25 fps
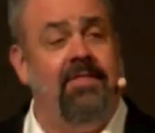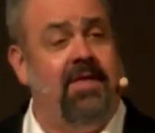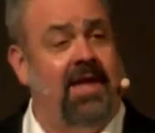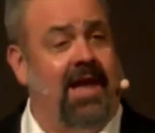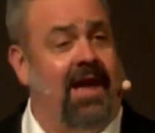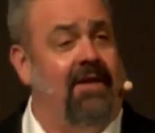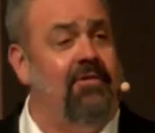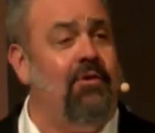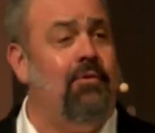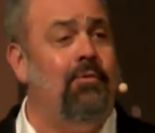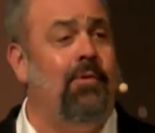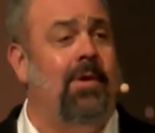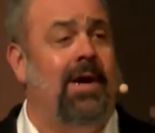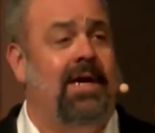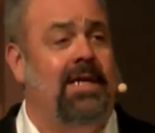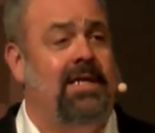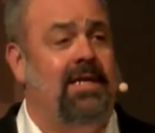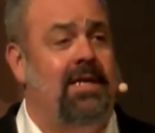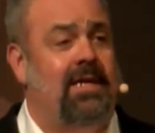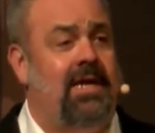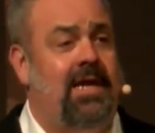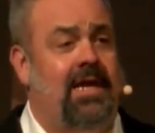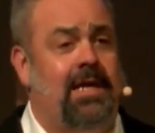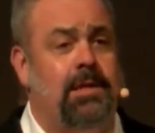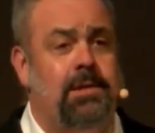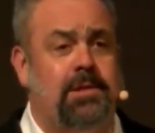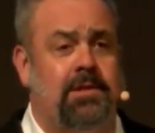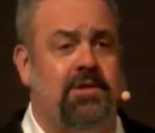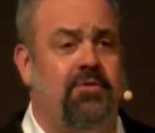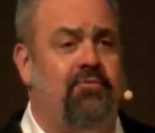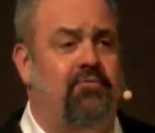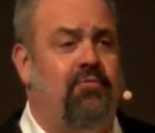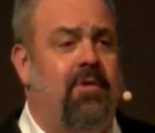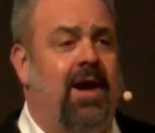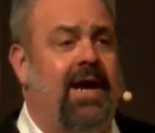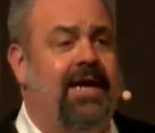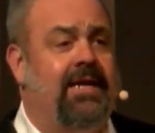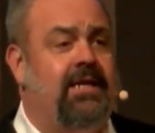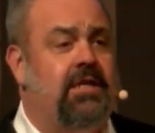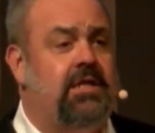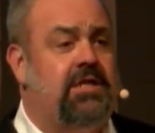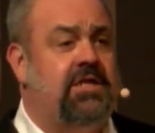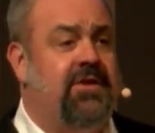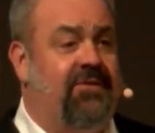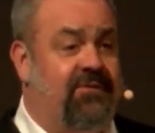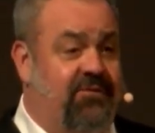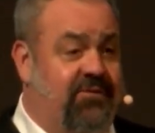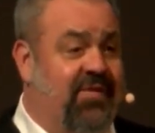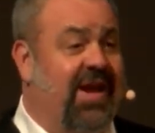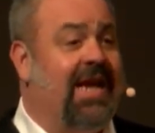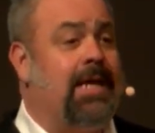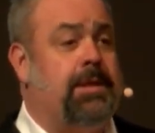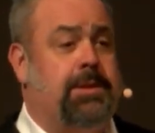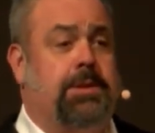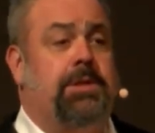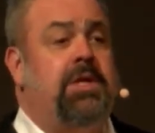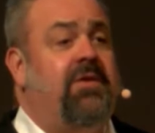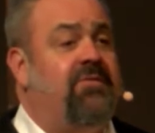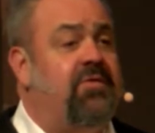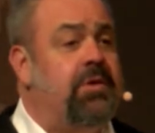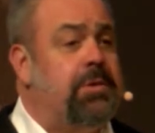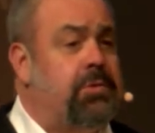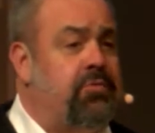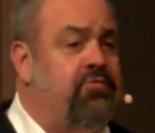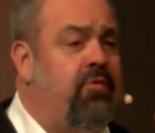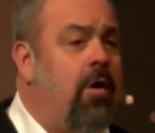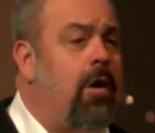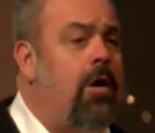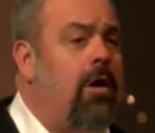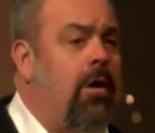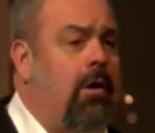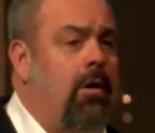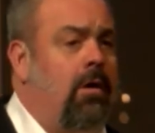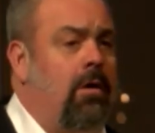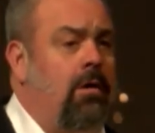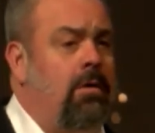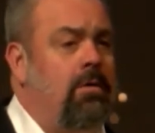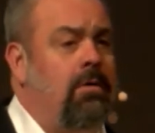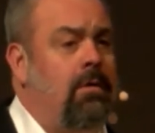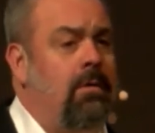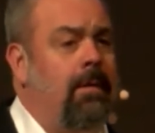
And the other one is the right to fix it if it's wrong.